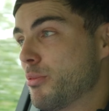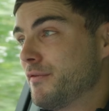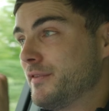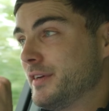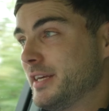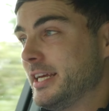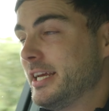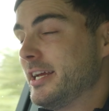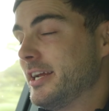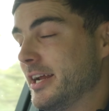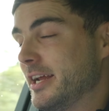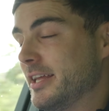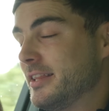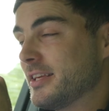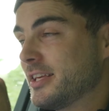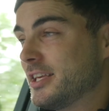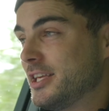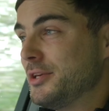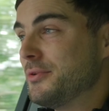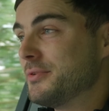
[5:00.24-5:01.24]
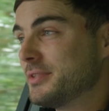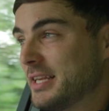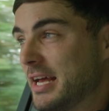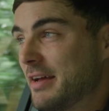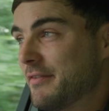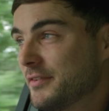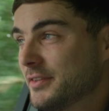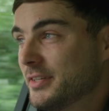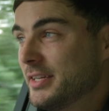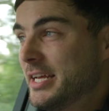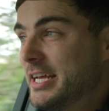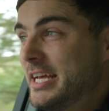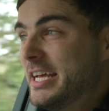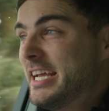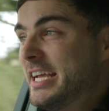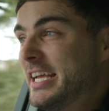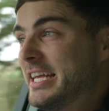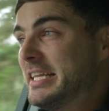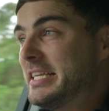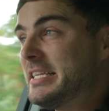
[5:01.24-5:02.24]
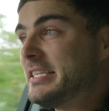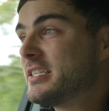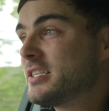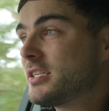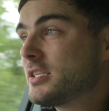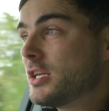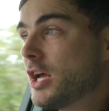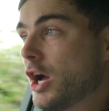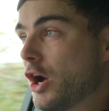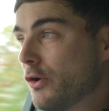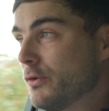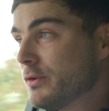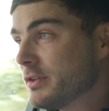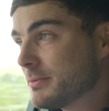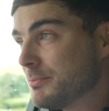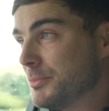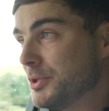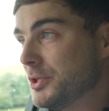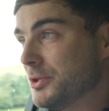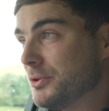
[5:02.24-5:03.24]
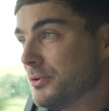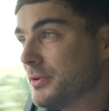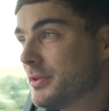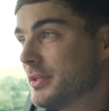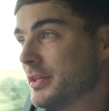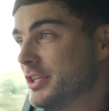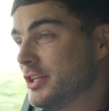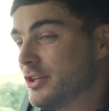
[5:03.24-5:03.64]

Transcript: of it here in the Q7. It is so smooth.